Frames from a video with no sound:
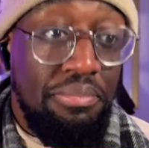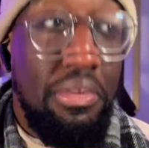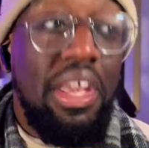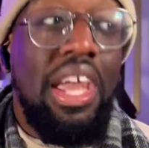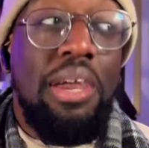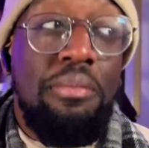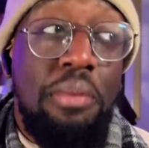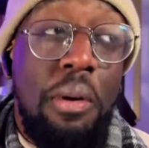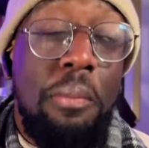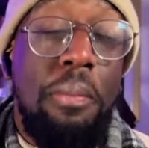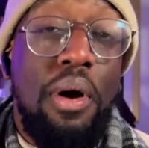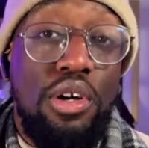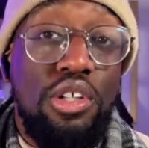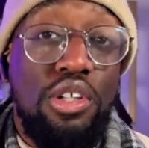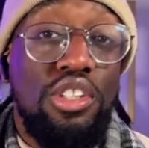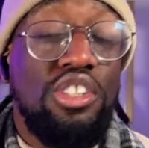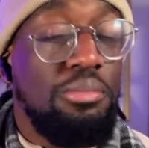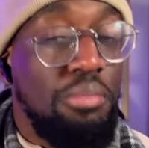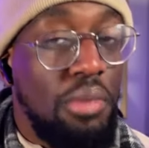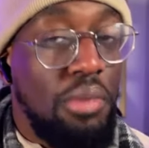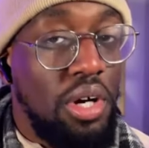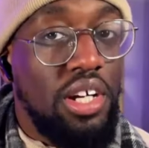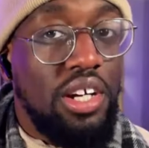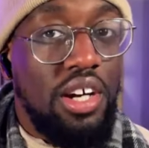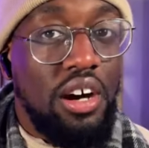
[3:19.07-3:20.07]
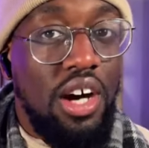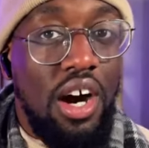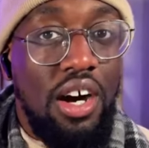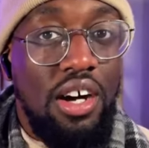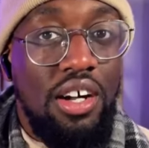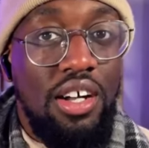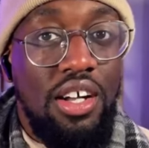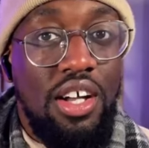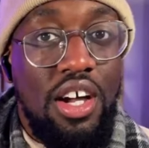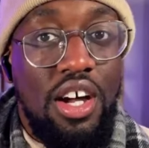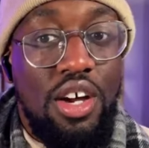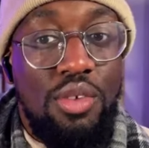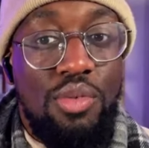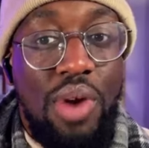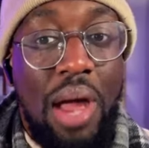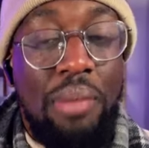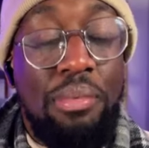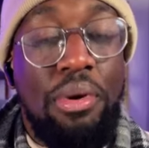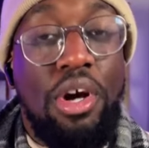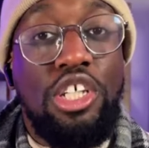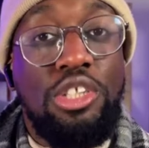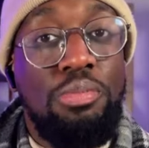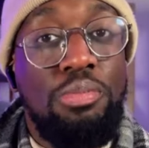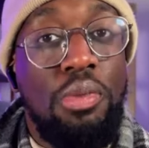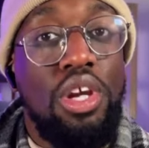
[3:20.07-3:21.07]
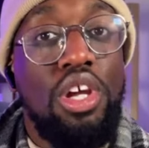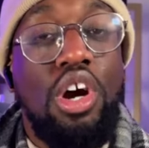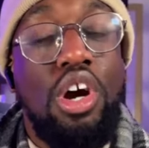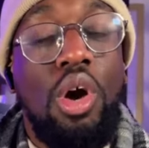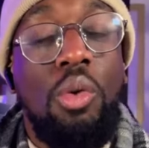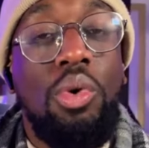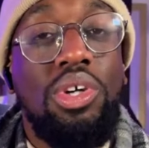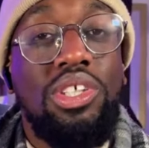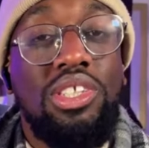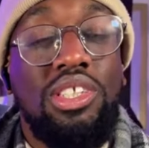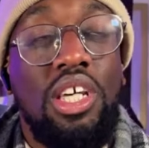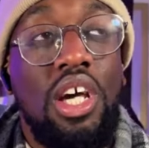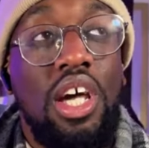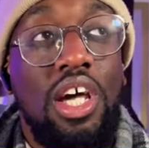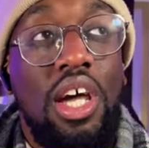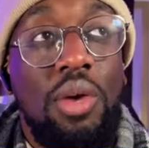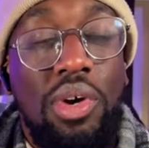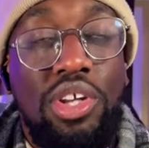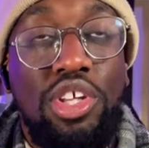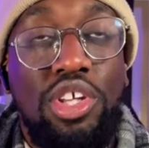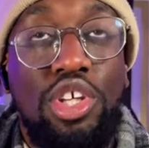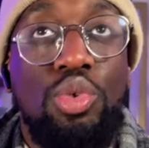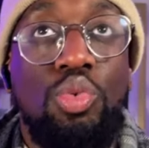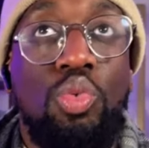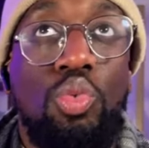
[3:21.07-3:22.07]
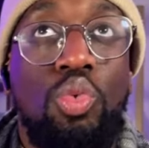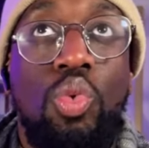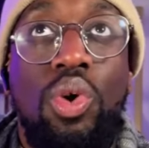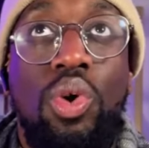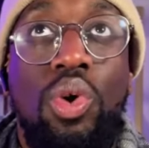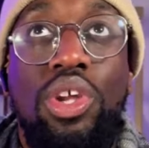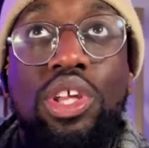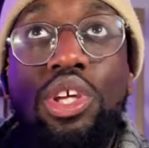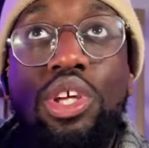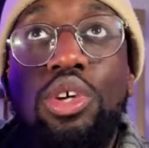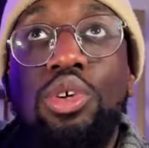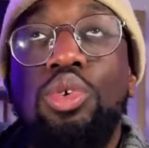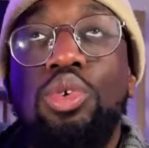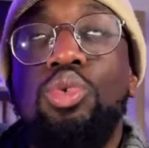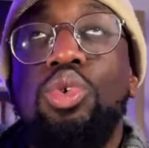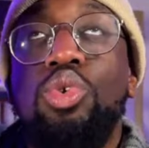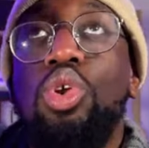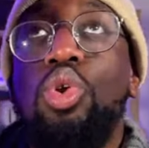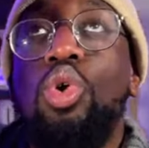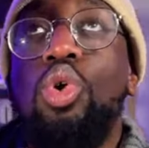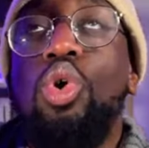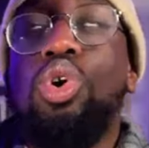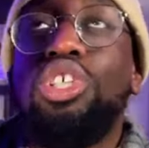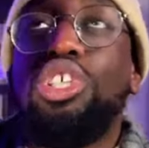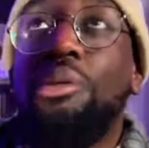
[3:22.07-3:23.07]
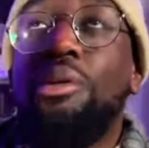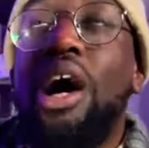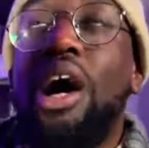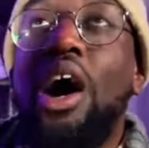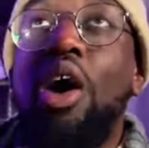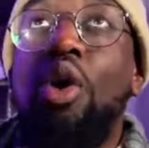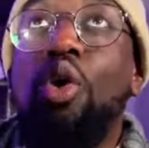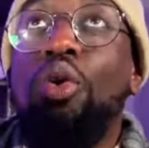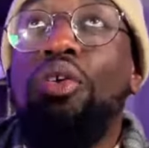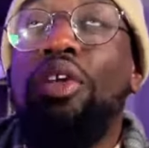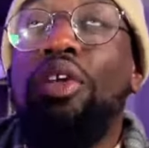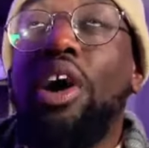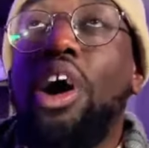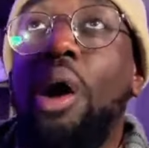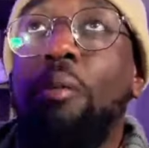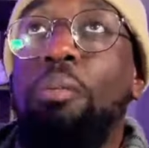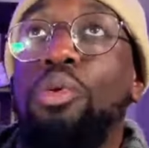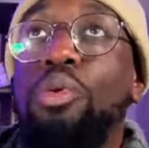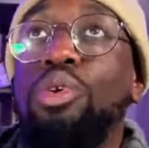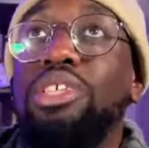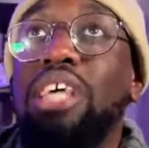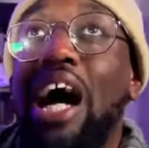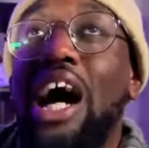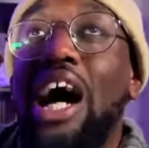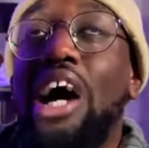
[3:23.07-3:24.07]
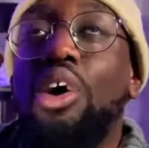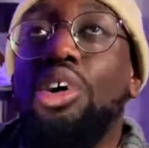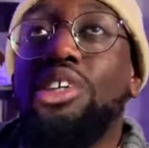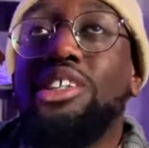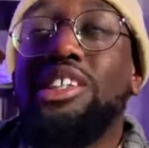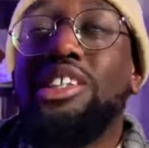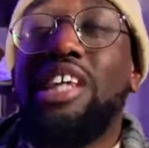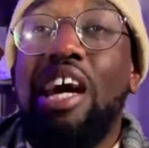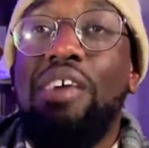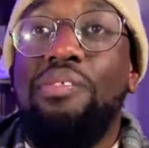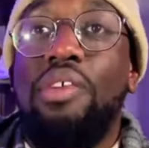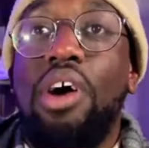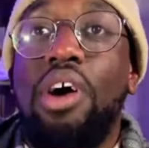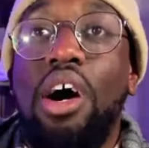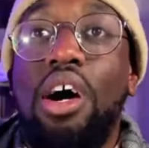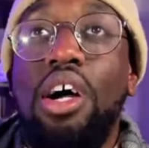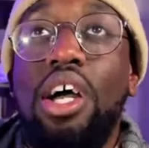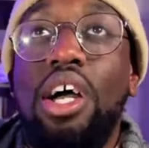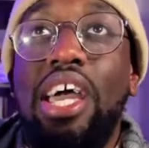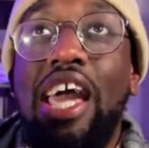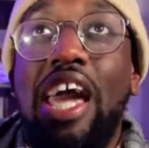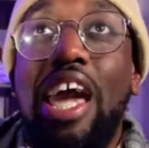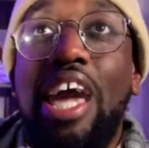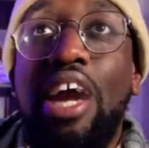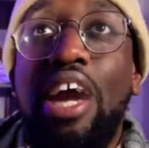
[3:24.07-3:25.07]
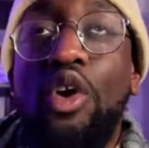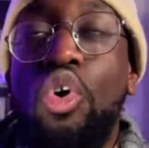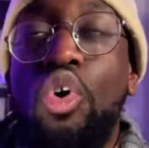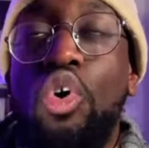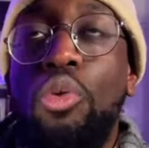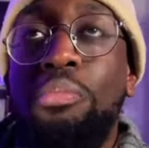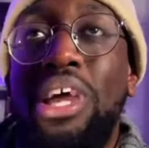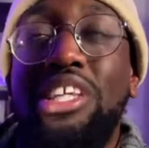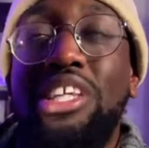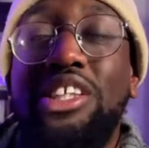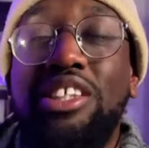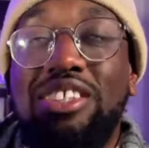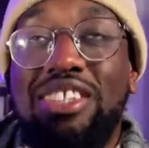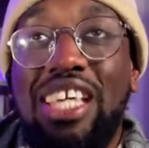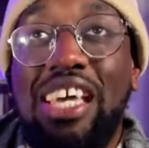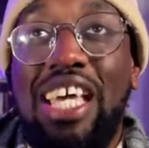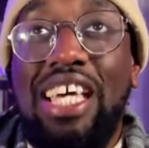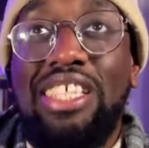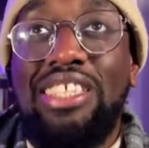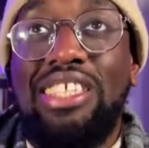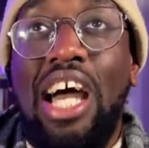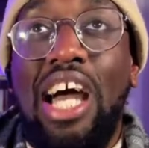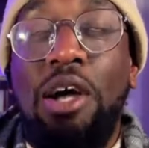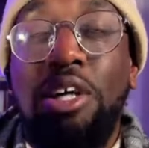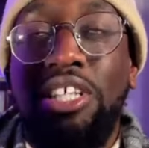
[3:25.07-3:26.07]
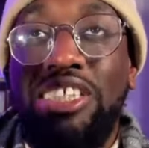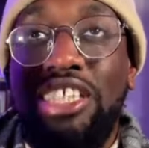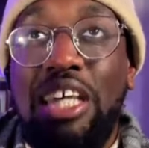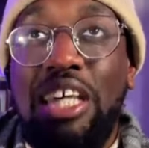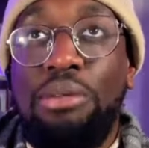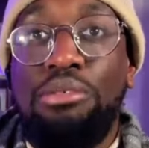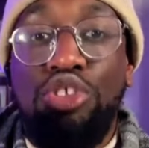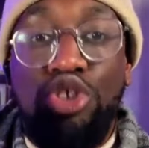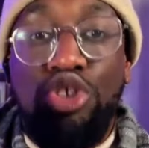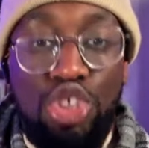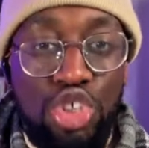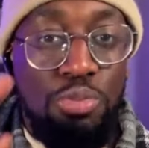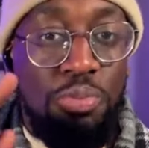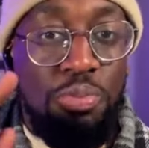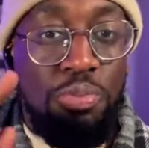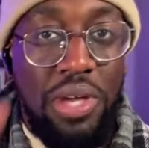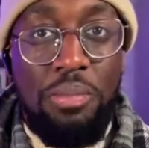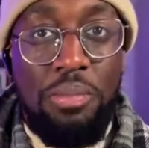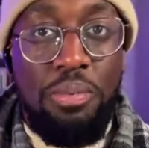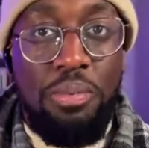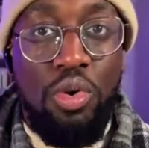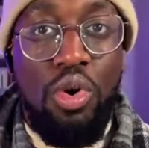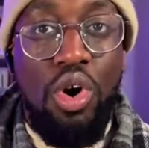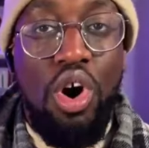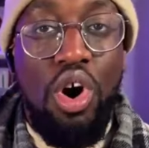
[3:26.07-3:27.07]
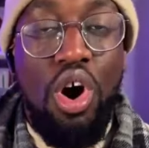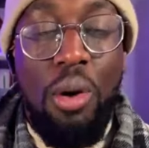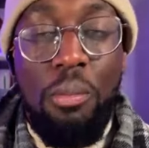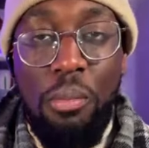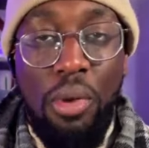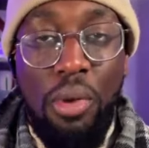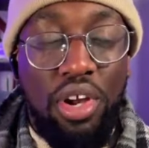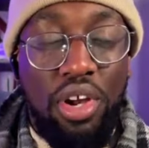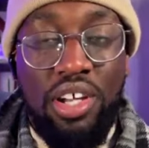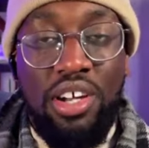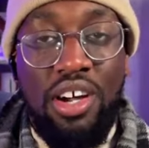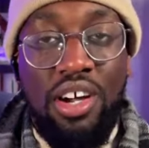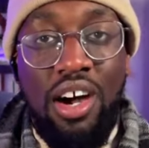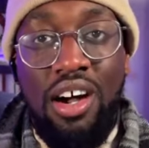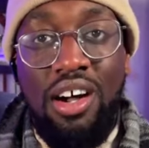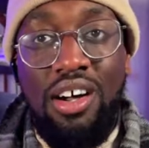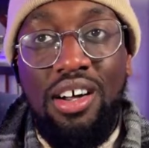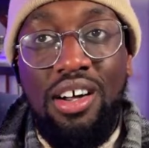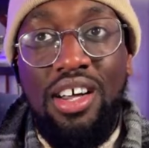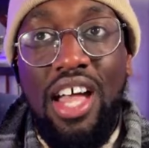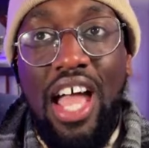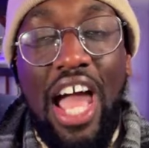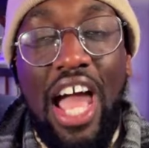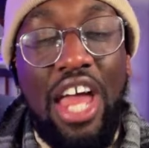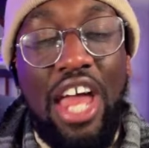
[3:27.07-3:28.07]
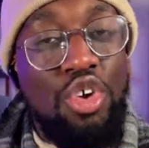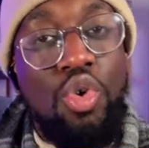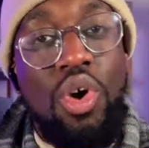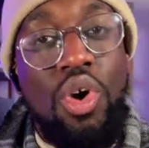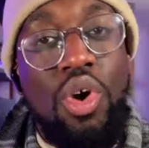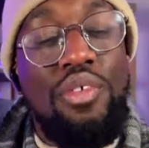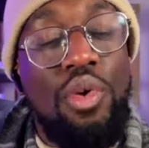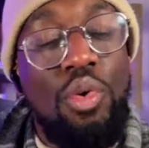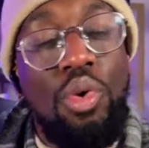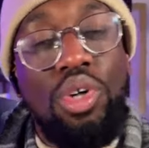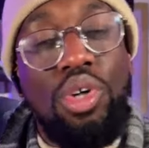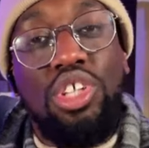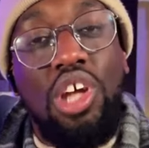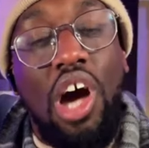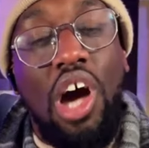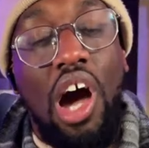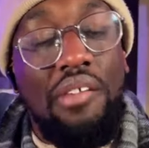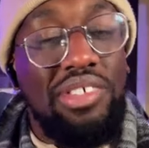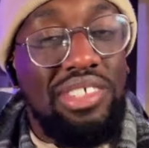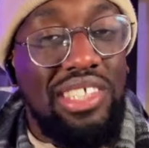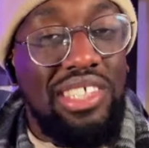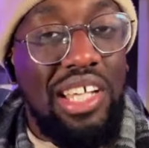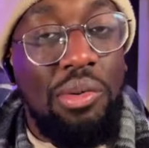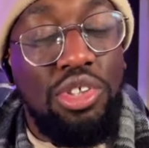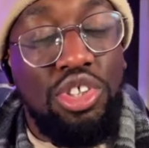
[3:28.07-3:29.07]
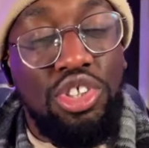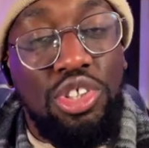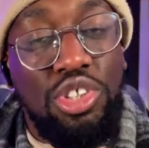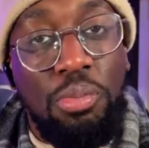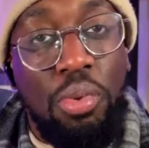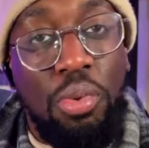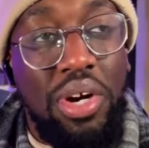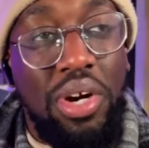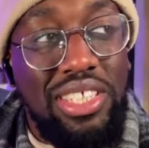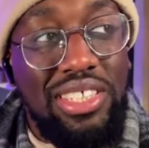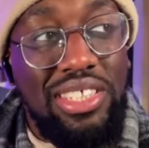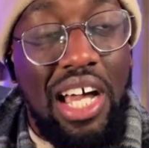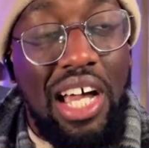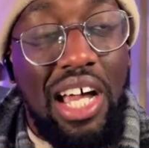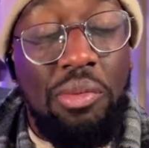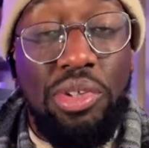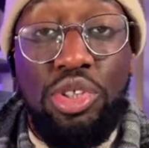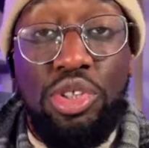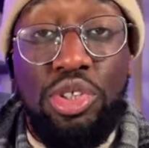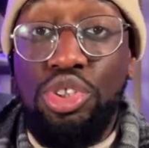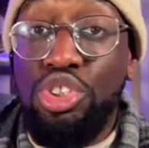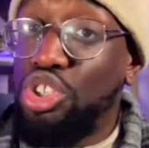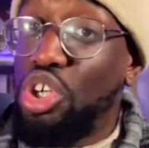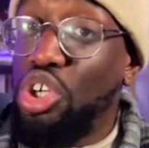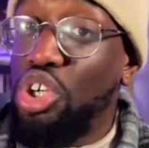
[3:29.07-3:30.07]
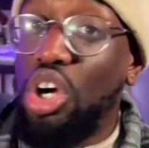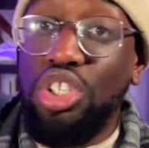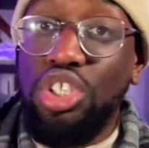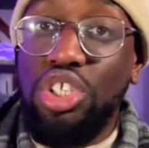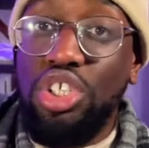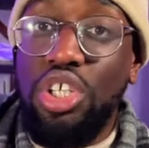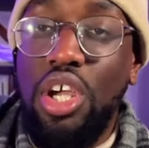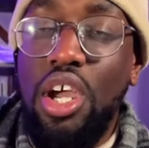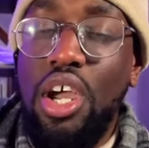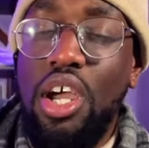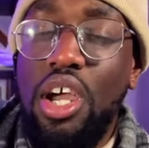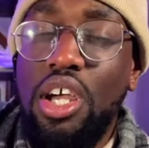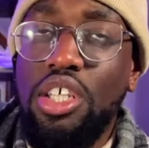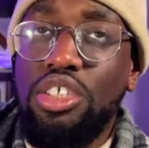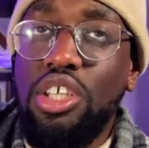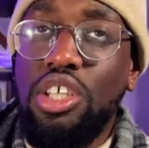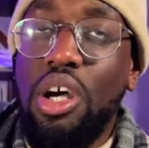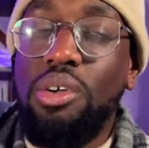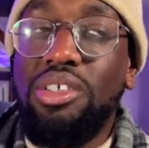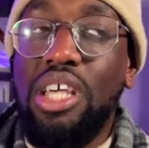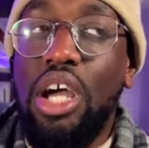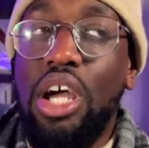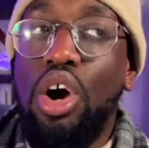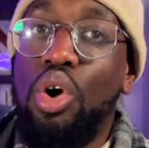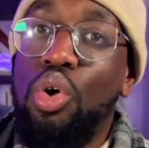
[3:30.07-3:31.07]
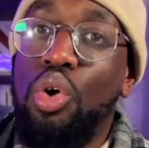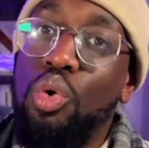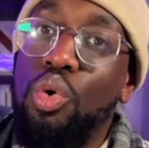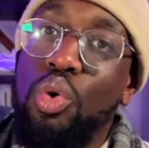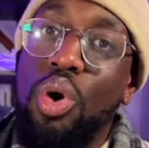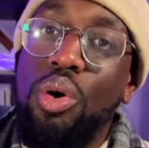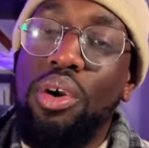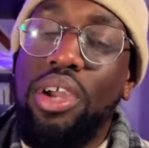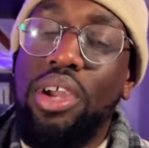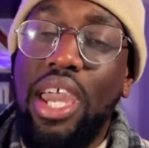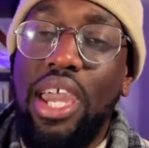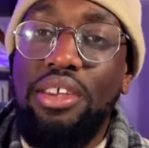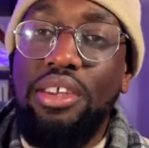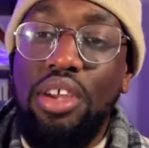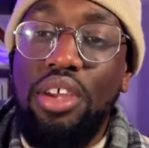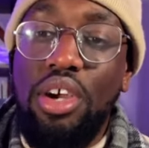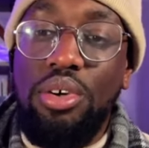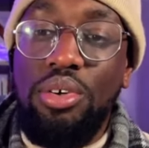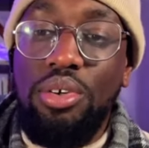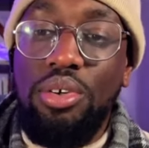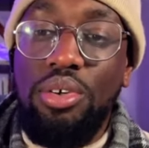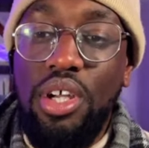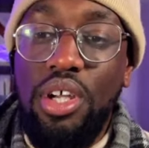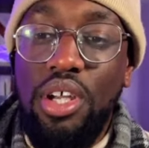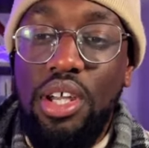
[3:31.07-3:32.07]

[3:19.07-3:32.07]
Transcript: He proposed to Monica right? Because Monica was when you when you launched out all the couples that had got together, it all made sense except two people, Monica and whoever was on the other side, which was the boy side, which was Josh. So I was like, oh, okay, no.